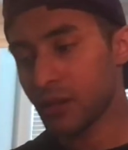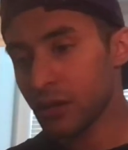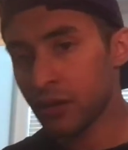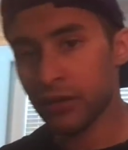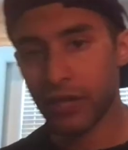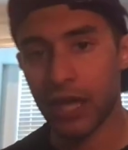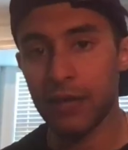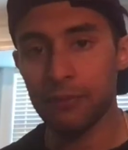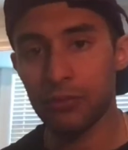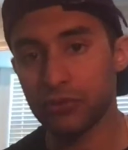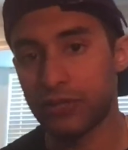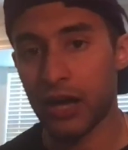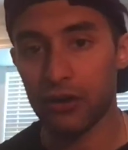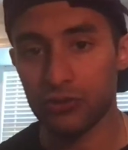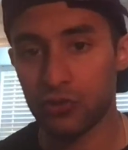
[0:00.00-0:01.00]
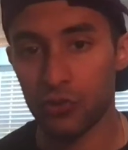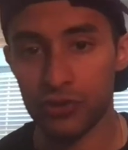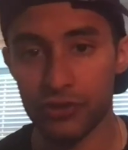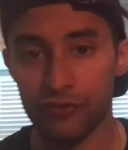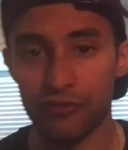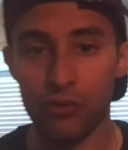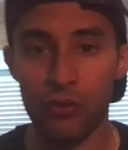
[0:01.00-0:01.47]
cable down
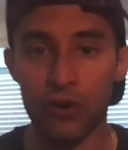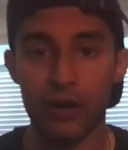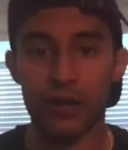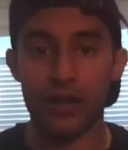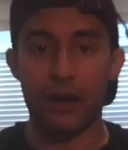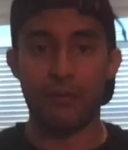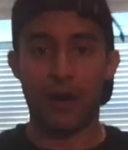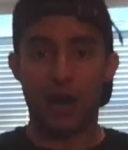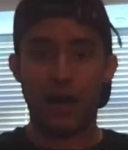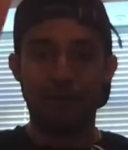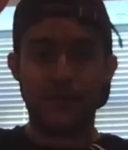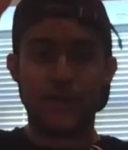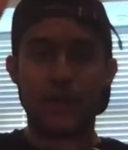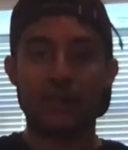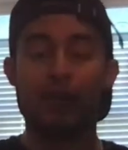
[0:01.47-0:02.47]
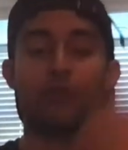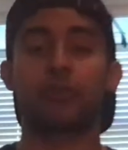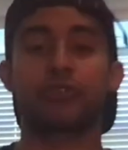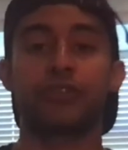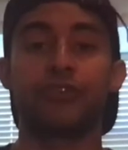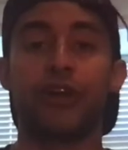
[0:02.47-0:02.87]
towards the floor and it come up, that works on your